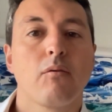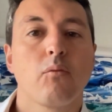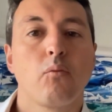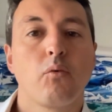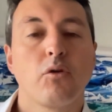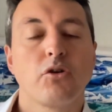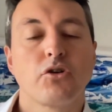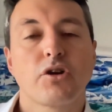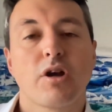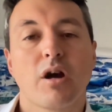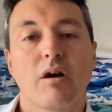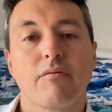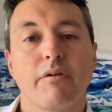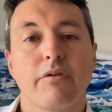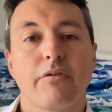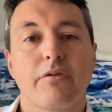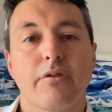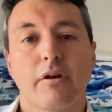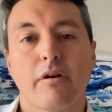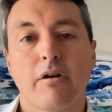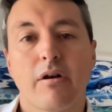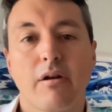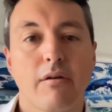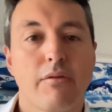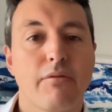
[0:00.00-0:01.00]
which covers
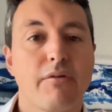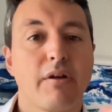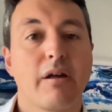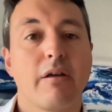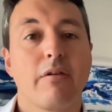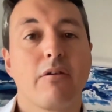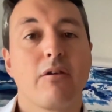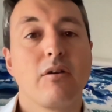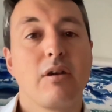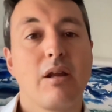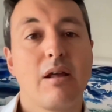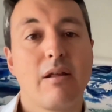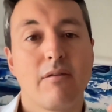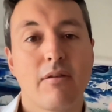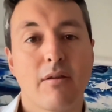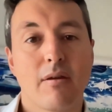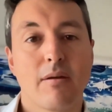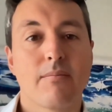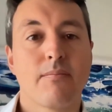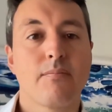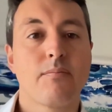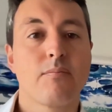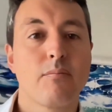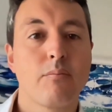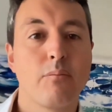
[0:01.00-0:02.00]
the kind of things you need to
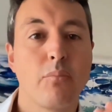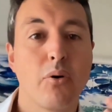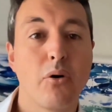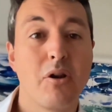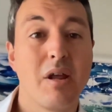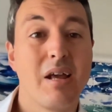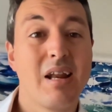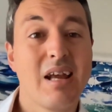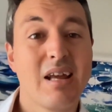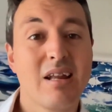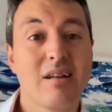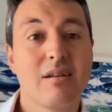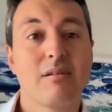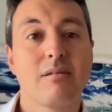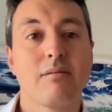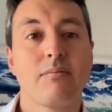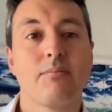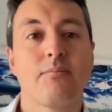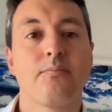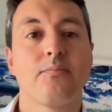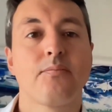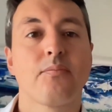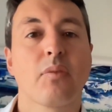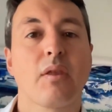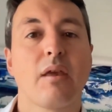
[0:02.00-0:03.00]
put in it,
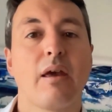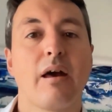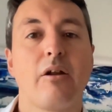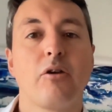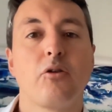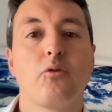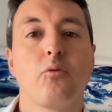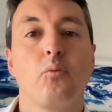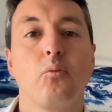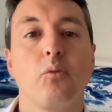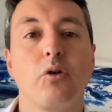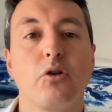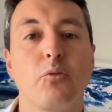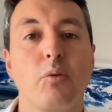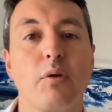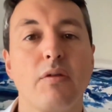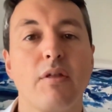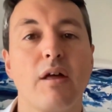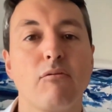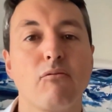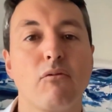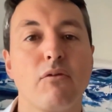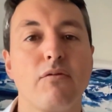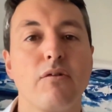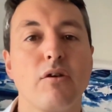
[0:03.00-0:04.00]
and which we
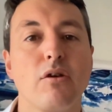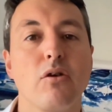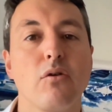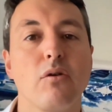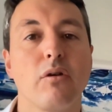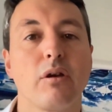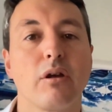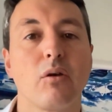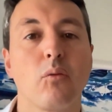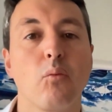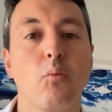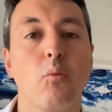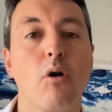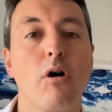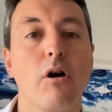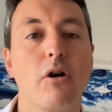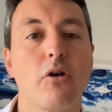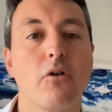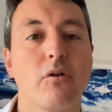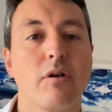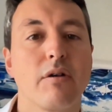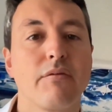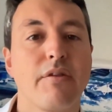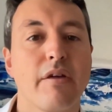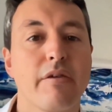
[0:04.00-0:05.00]
then review and can
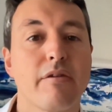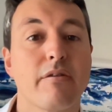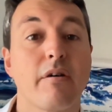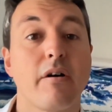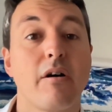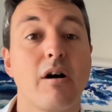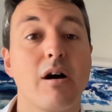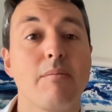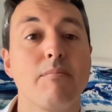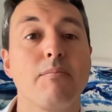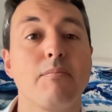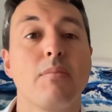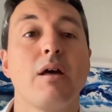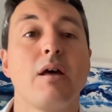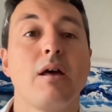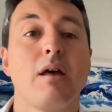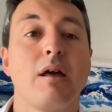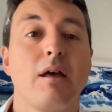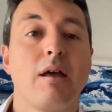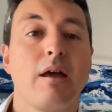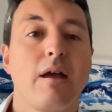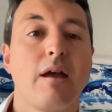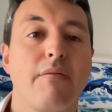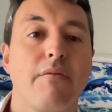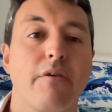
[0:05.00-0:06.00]
work on if there's time
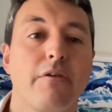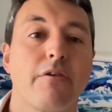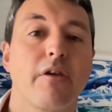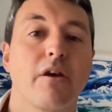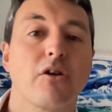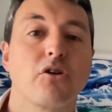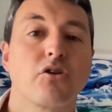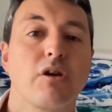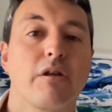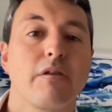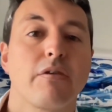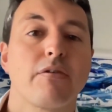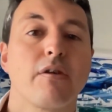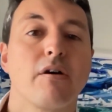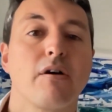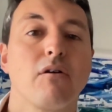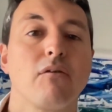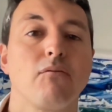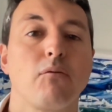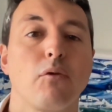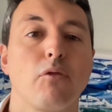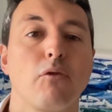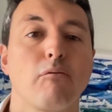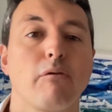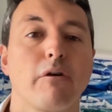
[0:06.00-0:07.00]
in the session
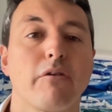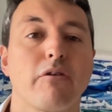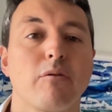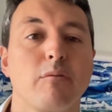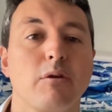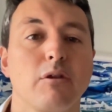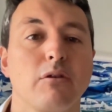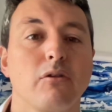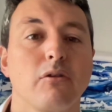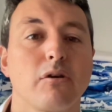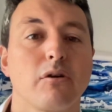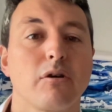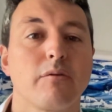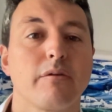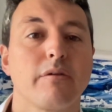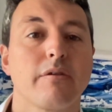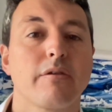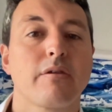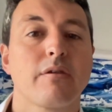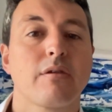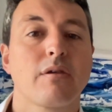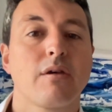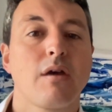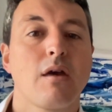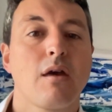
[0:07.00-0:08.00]
itself with the rest of your
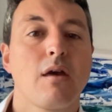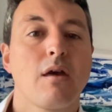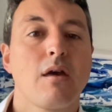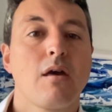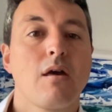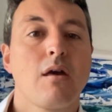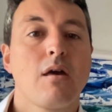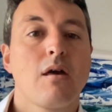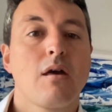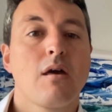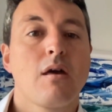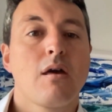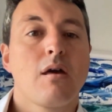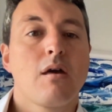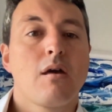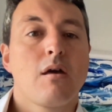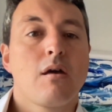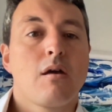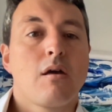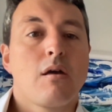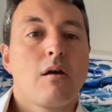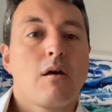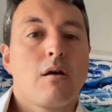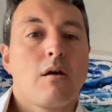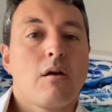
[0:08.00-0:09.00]
documents.
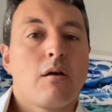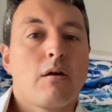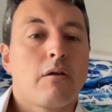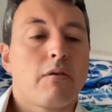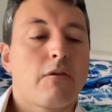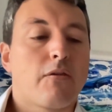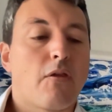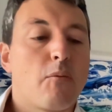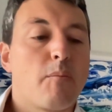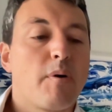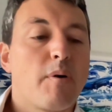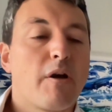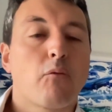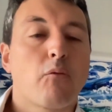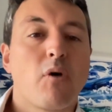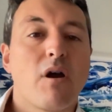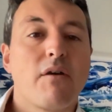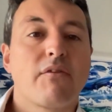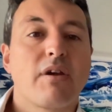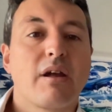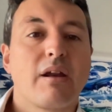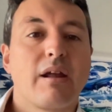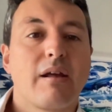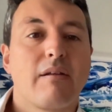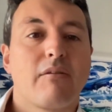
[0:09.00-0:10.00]
So the best way
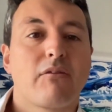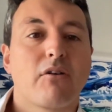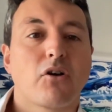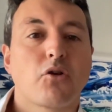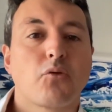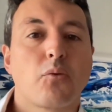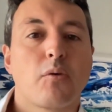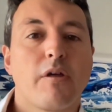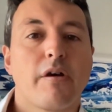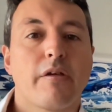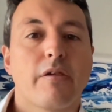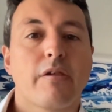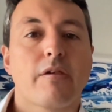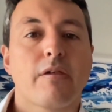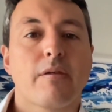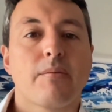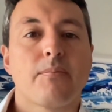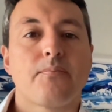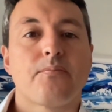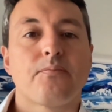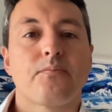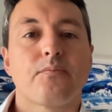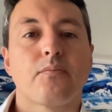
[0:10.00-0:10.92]
of getting in touch with us